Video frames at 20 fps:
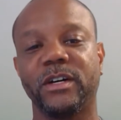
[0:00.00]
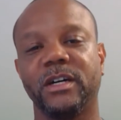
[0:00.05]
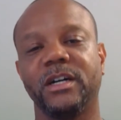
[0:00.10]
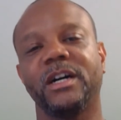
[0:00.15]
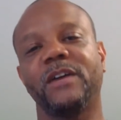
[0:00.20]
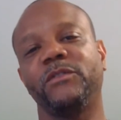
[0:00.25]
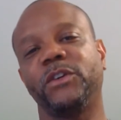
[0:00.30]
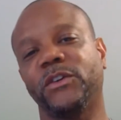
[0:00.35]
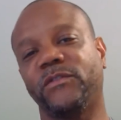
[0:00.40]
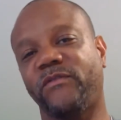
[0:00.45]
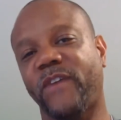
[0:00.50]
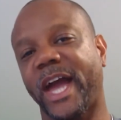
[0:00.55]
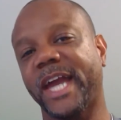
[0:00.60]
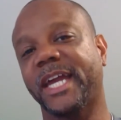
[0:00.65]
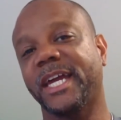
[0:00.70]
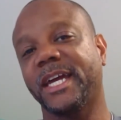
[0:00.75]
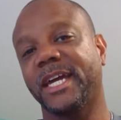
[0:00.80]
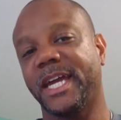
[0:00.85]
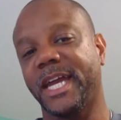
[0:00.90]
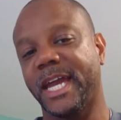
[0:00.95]
of your
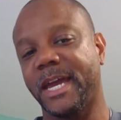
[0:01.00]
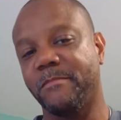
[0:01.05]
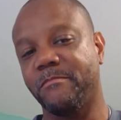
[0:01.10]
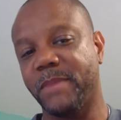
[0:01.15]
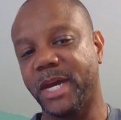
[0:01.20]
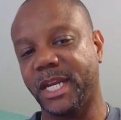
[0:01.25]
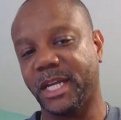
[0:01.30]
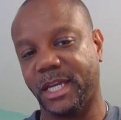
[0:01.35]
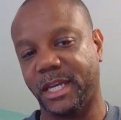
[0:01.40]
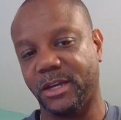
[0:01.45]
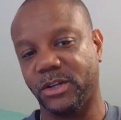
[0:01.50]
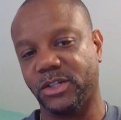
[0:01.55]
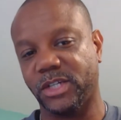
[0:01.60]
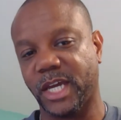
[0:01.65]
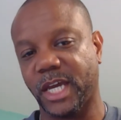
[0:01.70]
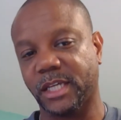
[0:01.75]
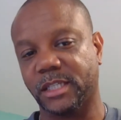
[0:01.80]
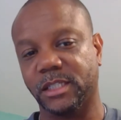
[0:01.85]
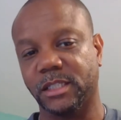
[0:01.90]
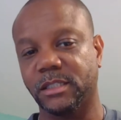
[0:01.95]
FICA and Medicare
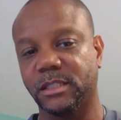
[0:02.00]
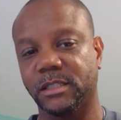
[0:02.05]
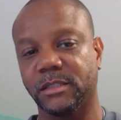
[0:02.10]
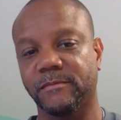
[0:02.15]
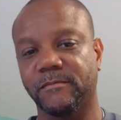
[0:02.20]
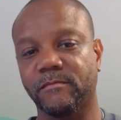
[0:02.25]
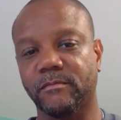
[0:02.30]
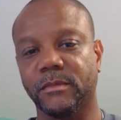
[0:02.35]
taxes.